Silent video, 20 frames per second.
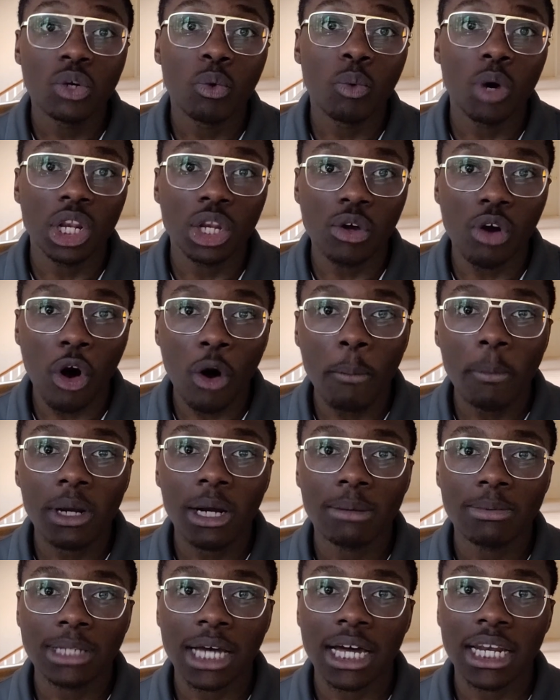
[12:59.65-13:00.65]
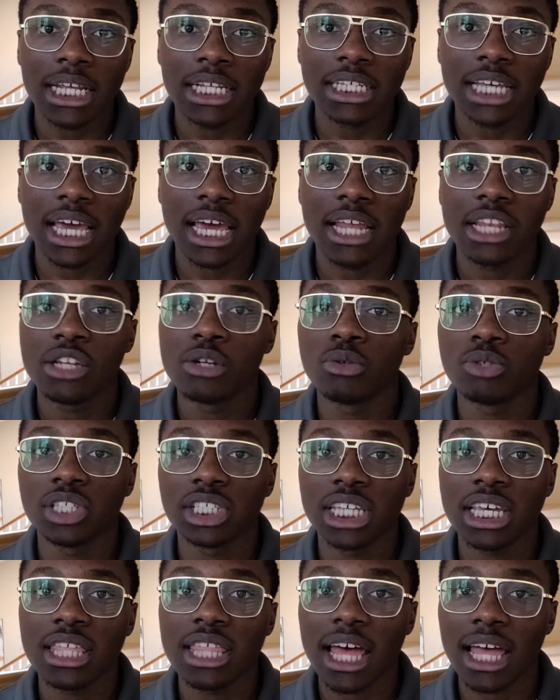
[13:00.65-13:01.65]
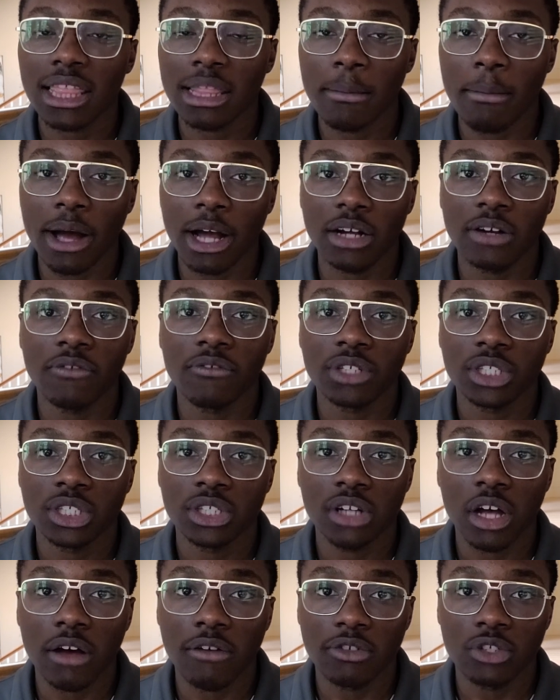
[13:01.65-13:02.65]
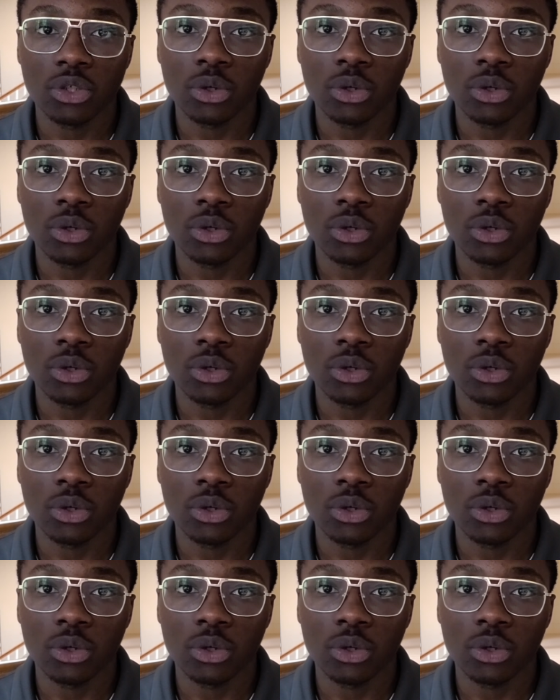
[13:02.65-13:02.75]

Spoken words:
When you open up Tiny10, you'll see that the Microsoft